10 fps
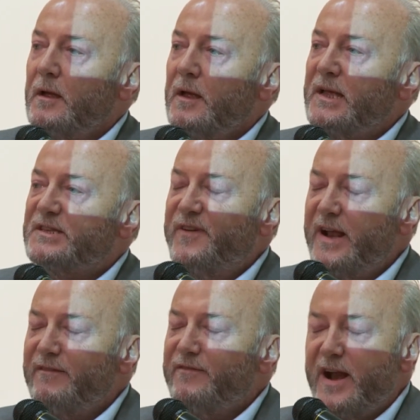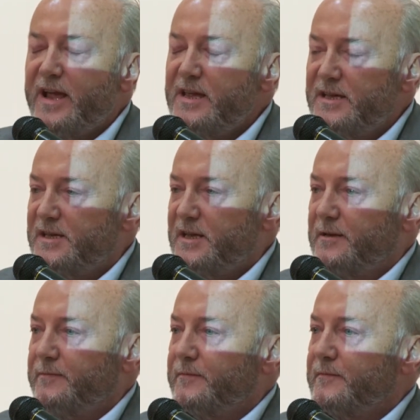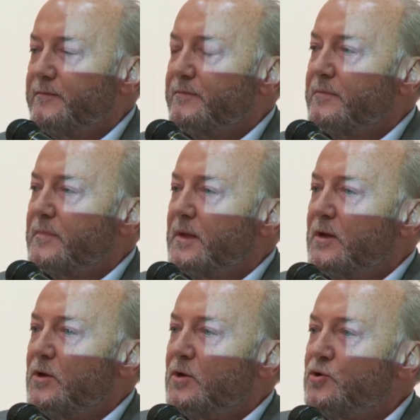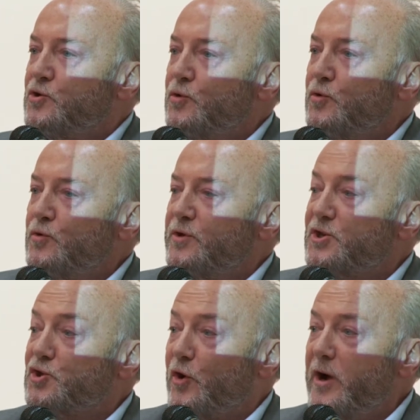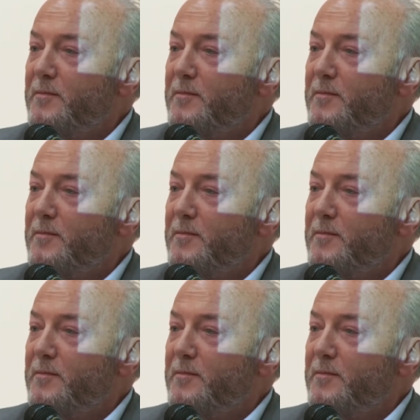It's very, very easy to destroy a